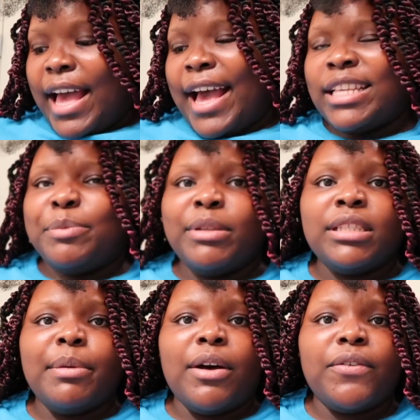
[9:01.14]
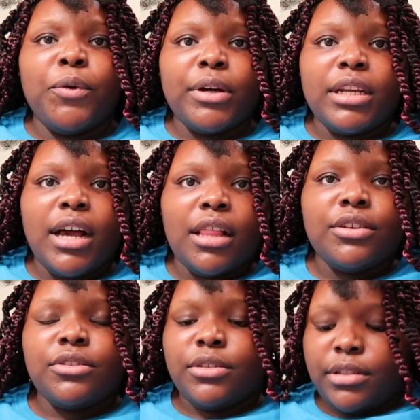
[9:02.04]
I spent about
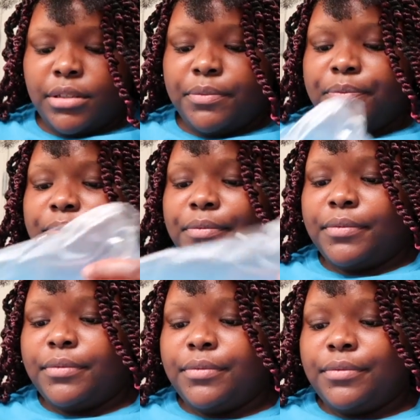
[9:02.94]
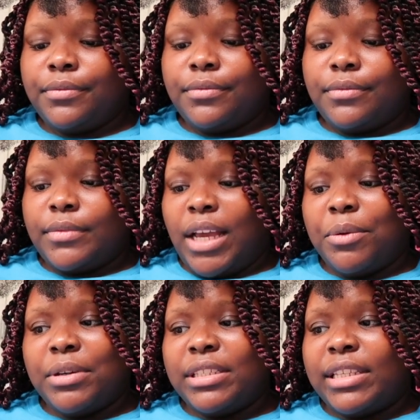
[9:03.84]
$40 on it, I
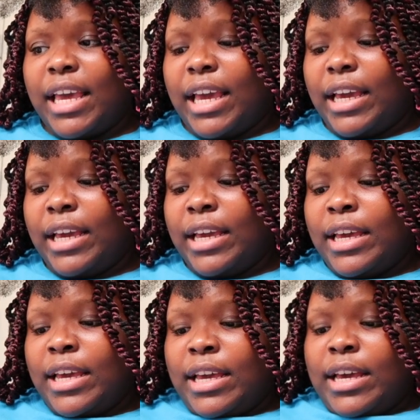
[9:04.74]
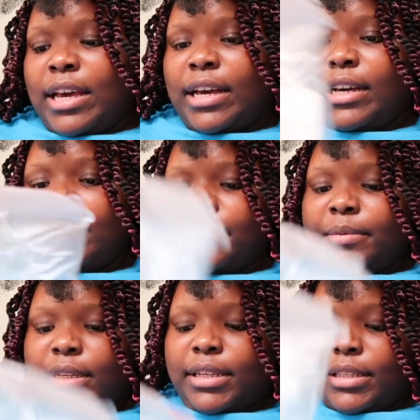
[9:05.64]
want to say,
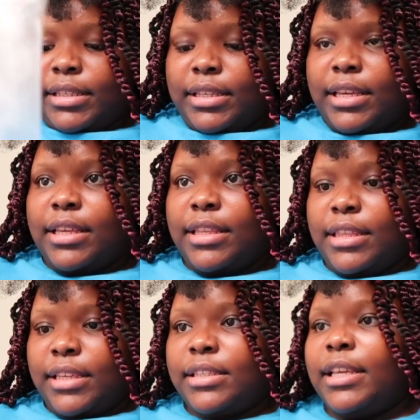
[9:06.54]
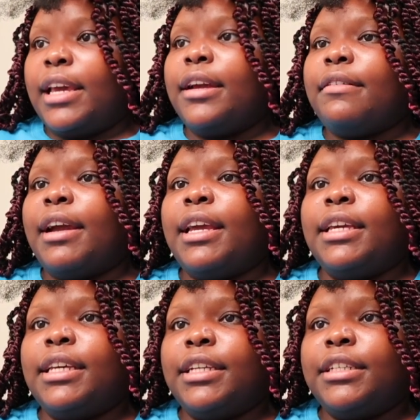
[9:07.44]
and it's this hair right
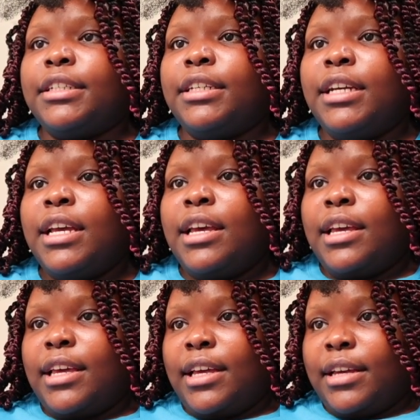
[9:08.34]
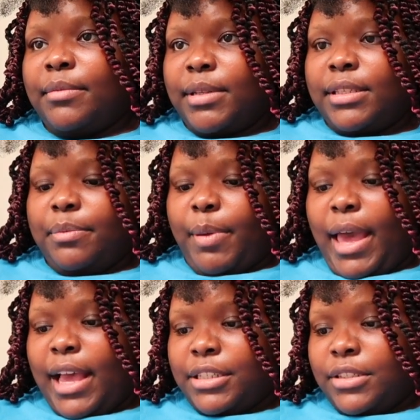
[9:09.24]
here. It's
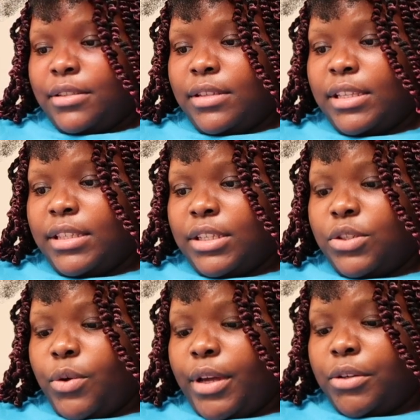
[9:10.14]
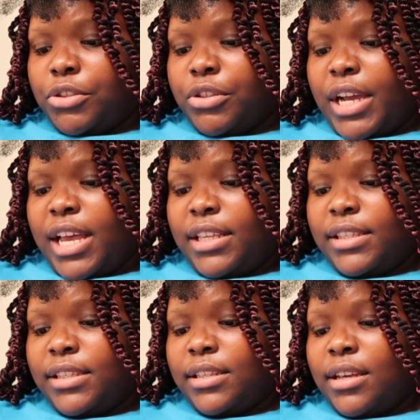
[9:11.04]
the Toyo
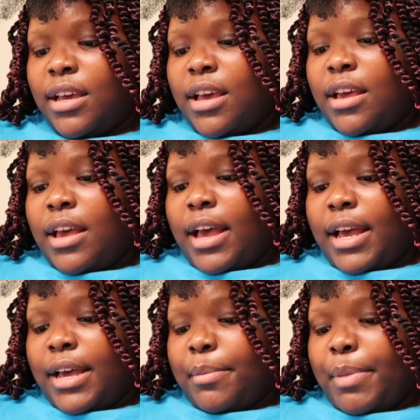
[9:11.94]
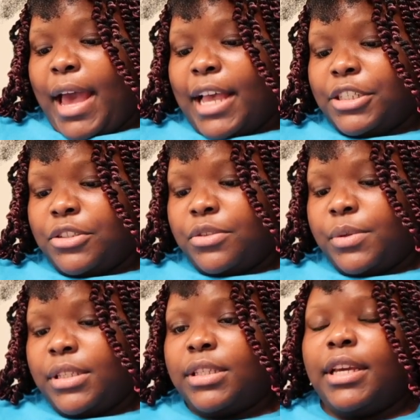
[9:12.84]
Tress Passion
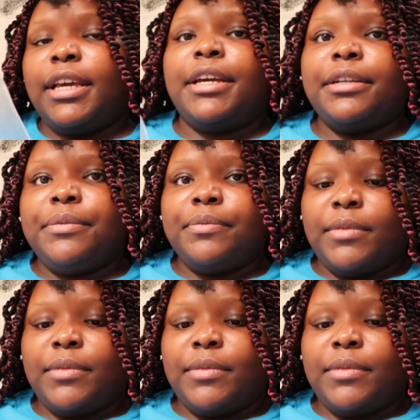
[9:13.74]
Twist hair.